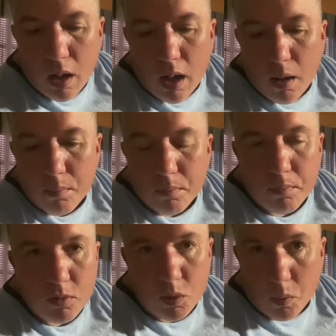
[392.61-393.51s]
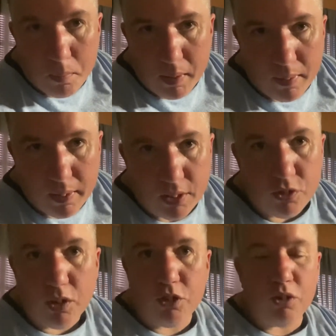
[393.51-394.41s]
She won't be in the
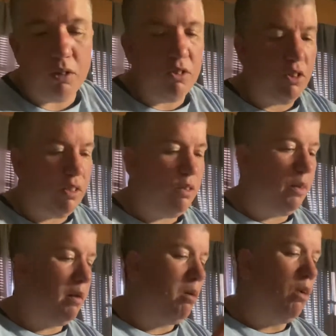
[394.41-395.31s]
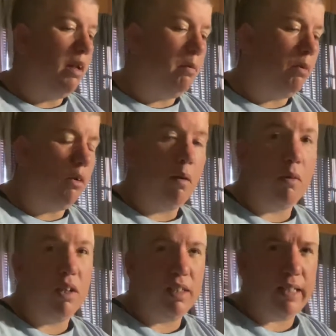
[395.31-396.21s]
district. She's doing an online program
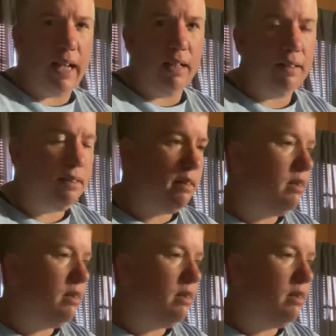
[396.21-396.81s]
called Asalis,